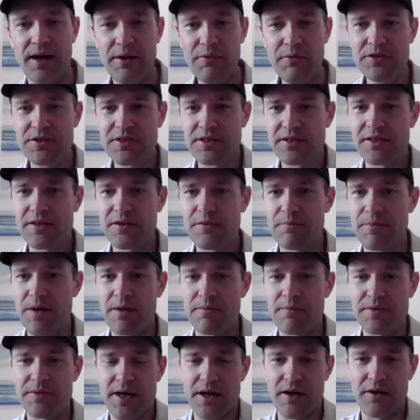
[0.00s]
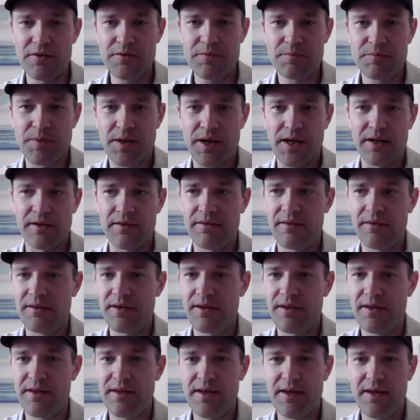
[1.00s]
was a little bummed out, but
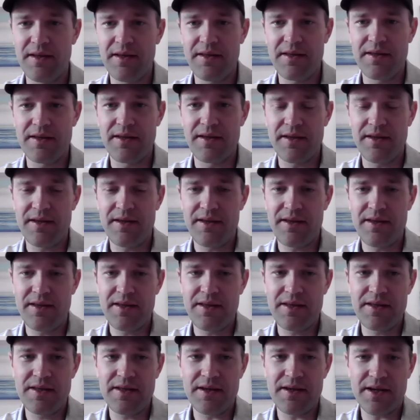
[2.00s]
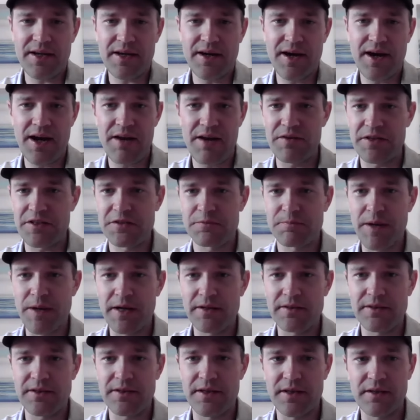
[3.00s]
it, I kind of
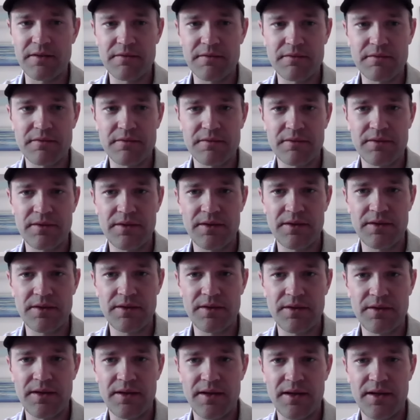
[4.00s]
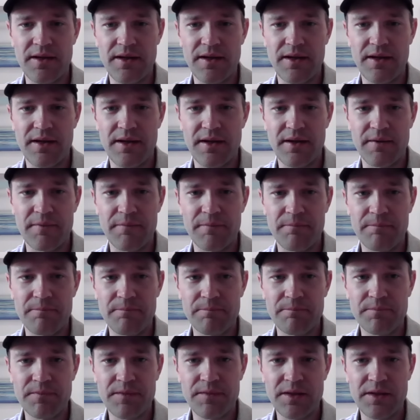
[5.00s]
expected it. Mm. Um,
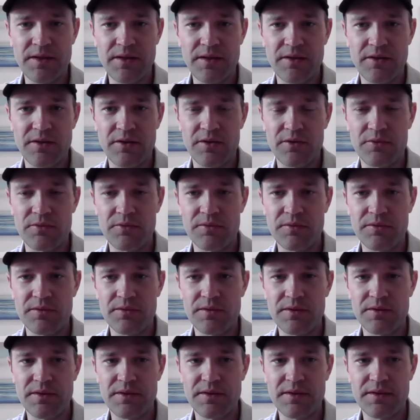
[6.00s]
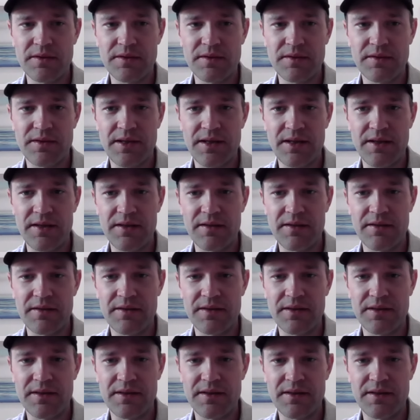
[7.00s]
you know, the
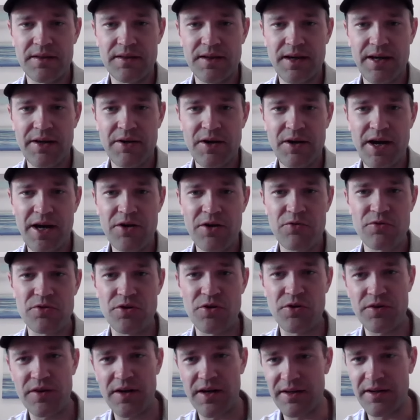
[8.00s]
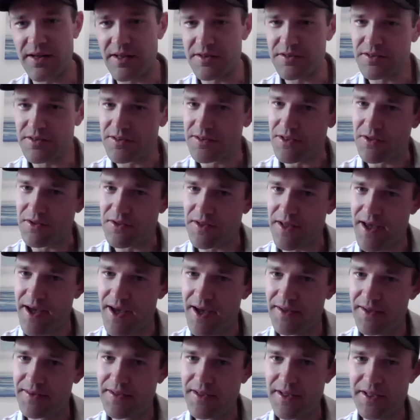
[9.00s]
the I, I don't know that I necessarily
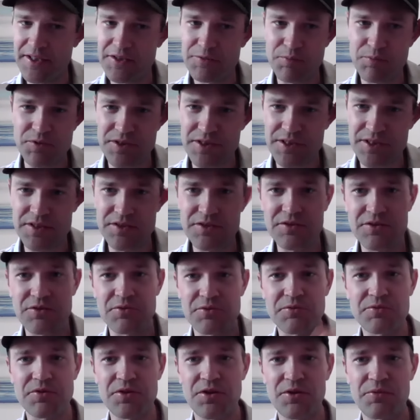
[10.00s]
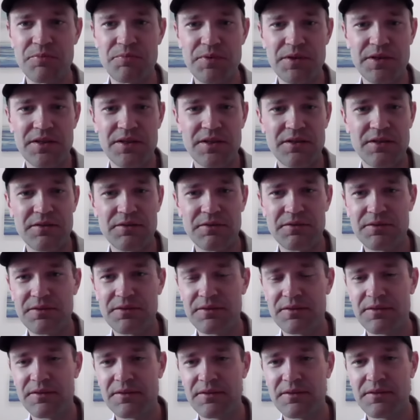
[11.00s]
had the expertise to you know be
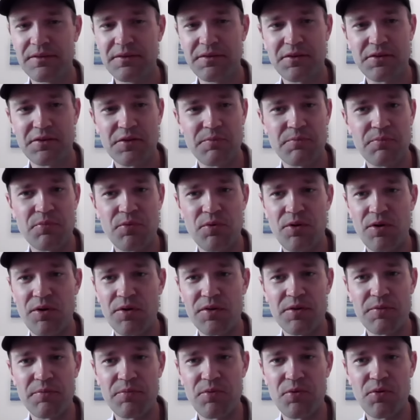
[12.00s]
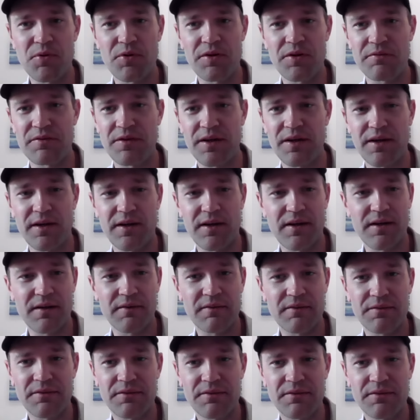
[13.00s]
you know, on the board of a
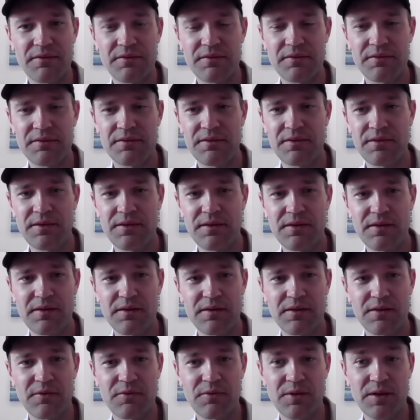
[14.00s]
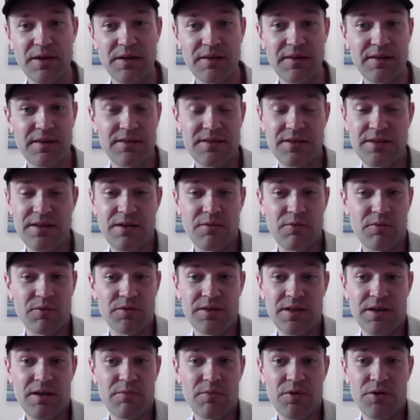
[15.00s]
you know, when at the you know
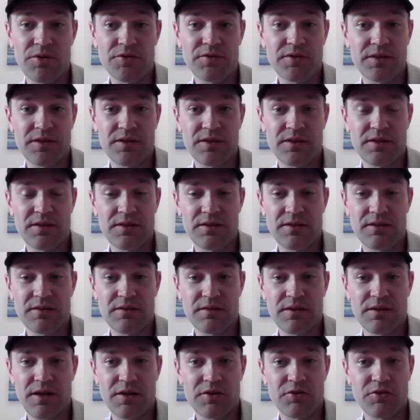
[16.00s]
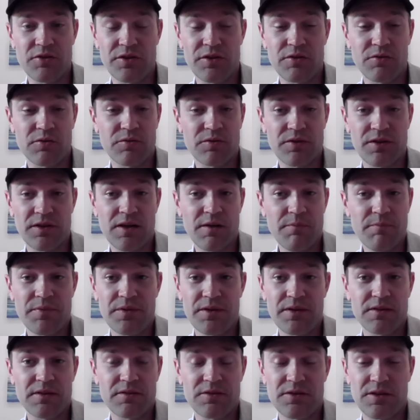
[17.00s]
was now multi hundred, you know, the
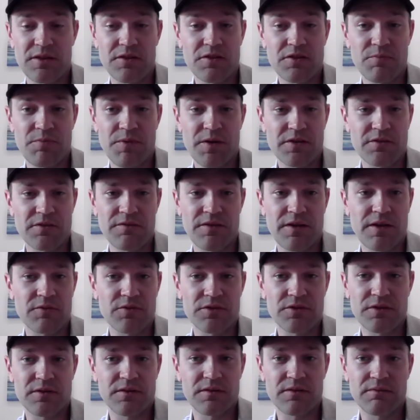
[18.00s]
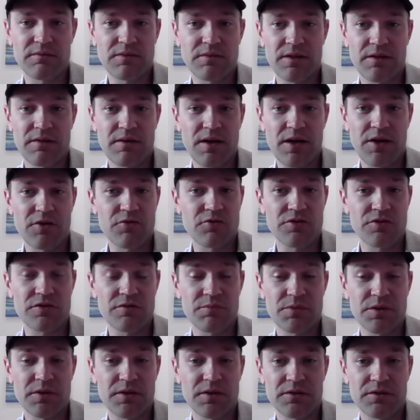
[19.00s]
company's enterprise value was in the hundreds
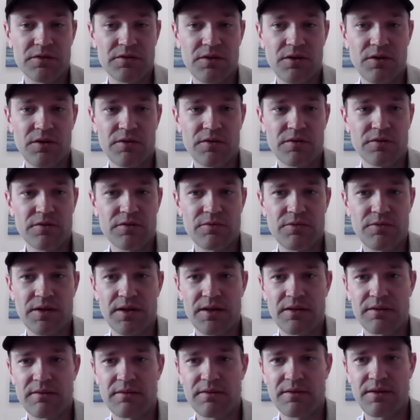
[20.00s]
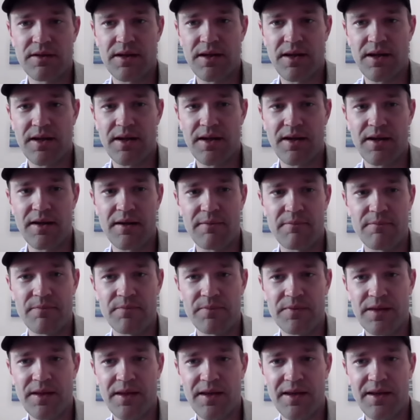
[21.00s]
of millions of dollars, right? Mm-hmm. Um,
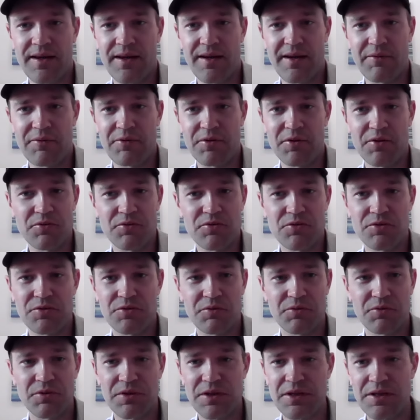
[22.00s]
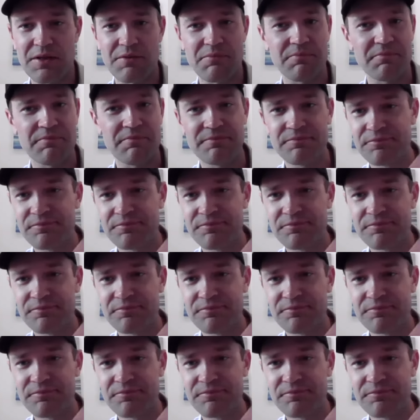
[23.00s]
And I, you know, only